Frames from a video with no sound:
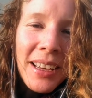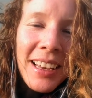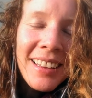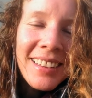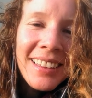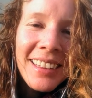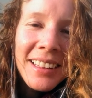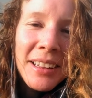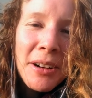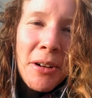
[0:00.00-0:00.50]

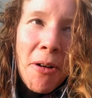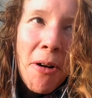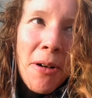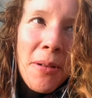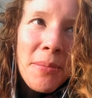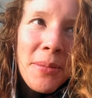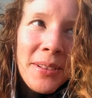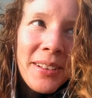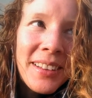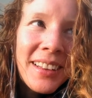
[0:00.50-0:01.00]
It's a,
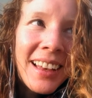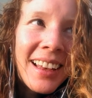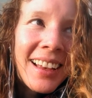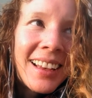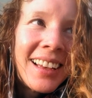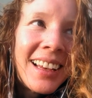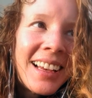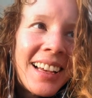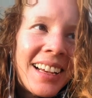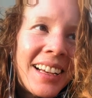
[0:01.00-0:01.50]
almost a
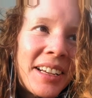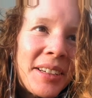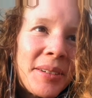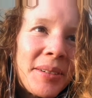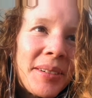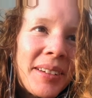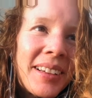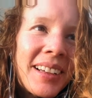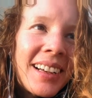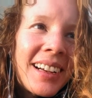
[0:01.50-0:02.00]

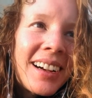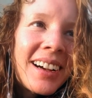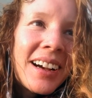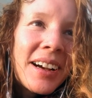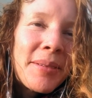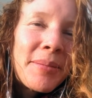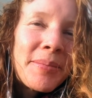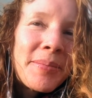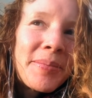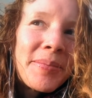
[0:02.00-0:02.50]

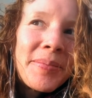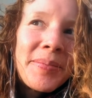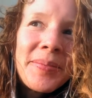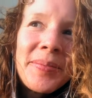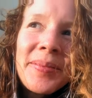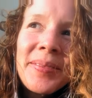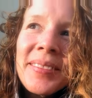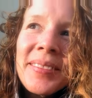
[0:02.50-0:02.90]
Um,